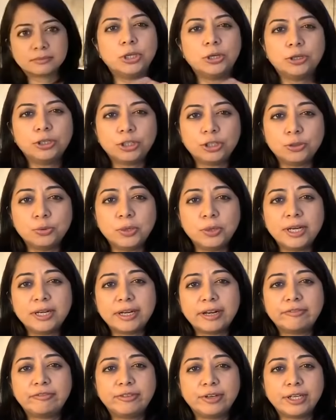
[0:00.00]
you are
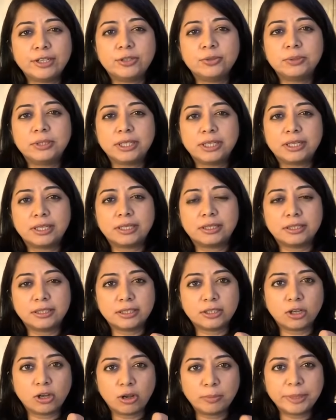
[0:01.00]
referring to
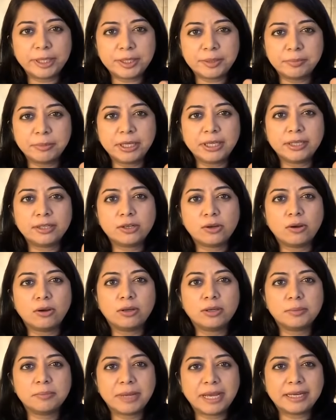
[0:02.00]
the comment made
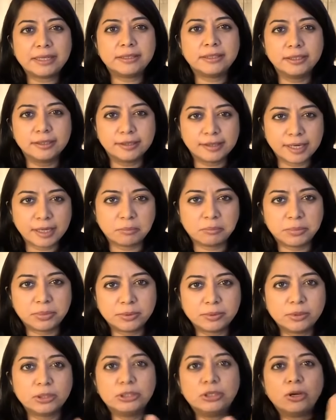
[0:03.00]
on marital rape,
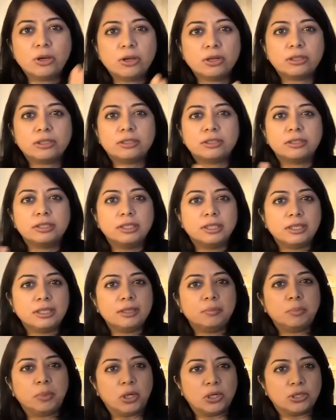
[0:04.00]
not
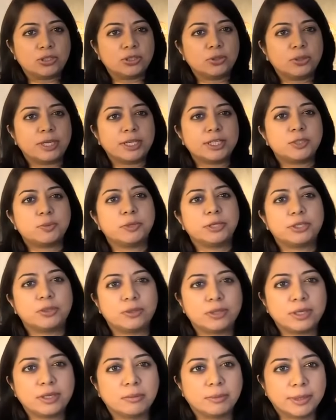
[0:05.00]
the POXO case we're
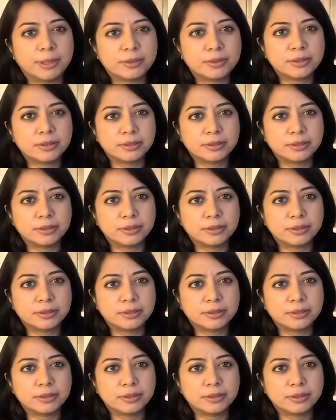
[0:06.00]
talking about.